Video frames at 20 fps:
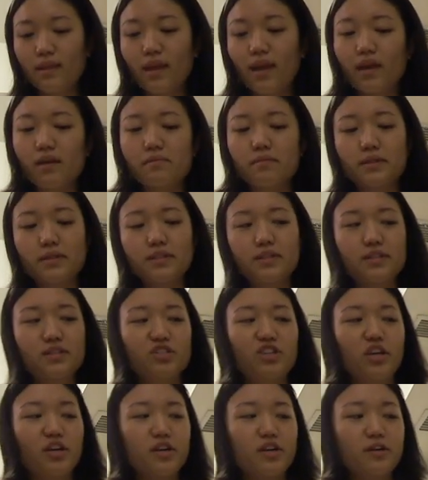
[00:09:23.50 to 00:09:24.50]
Yeah, but
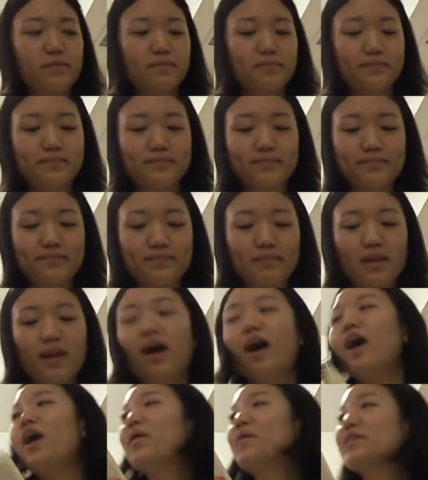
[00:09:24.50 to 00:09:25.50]
cheddar.
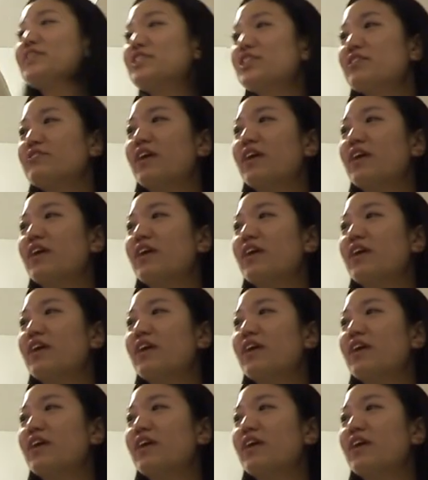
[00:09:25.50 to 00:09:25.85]
Oh, we should